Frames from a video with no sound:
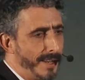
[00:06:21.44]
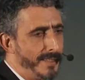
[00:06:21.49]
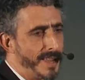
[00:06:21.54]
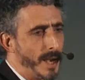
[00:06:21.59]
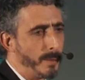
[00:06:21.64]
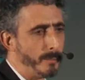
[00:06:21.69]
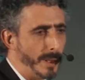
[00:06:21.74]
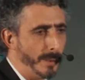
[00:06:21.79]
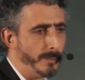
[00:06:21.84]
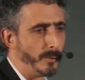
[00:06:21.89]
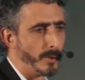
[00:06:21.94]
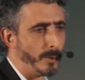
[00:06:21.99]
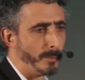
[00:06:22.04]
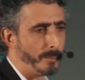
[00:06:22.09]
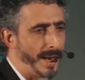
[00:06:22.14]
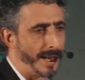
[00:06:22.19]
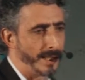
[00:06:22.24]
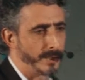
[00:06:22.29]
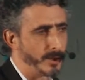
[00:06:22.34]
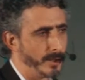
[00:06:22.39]
and their people are
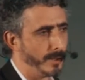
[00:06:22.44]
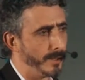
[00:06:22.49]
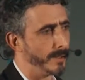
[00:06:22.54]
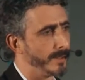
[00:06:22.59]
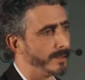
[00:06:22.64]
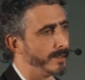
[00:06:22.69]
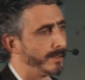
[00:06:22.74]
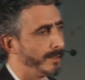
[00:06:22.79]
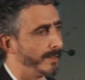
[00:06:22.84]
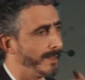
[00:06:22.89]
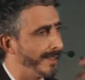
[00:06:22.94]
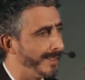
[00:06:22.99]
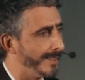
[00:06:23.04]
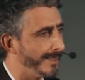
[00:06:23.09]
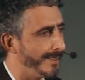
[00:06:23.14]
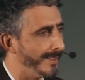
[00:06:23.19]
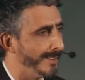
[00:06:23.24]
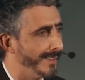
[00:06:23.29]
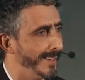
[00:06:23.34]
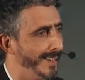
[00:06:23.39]
passionate
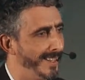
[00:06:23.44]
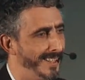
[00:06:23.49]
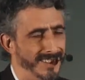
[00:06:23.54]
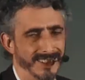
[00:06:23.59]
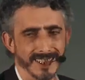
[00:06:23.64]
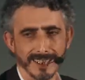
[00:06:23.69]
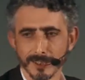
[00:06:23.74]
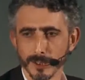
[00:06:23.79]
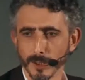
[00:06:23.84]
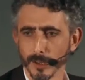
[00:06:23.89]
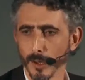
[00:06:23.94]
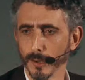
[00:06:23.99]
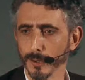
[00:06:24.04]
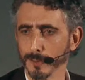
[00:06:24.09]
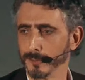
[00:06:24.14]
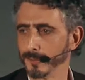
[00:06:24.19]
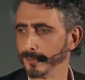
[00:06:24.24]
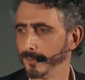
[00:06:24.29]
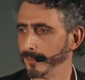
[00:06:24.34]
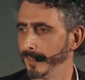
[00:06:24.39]
and there's a lot
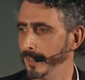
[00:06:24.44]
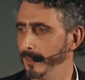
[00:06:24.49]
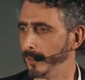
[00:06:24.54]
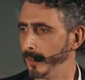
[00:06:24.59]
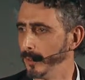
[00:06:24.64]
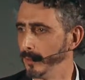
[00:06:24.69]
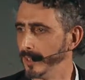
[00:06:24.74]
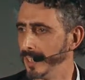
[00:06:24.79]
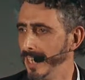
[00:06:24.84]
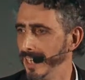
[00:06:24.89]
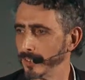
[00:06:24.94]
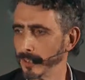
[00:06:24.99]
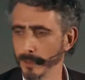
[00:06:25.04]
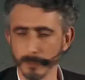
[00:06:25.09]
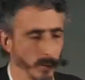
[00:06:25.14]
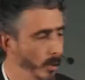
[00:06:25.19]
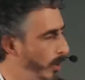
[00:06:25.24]
of enthusiasm,